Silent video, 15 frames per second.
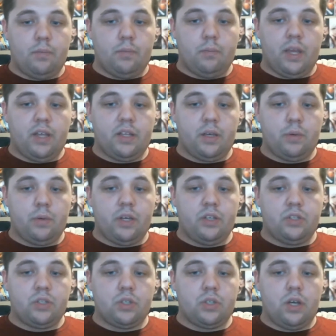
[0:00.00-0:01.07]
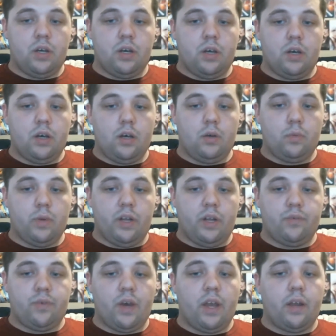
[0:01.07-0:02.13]
Melee range uh, rate
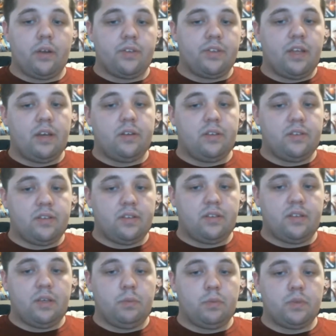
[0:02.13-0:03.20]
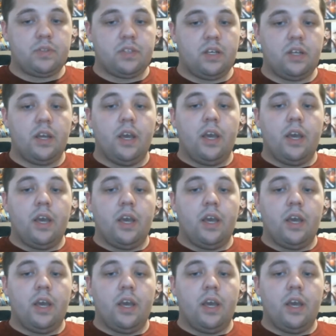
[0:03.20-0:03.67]
of fire is down to 16%,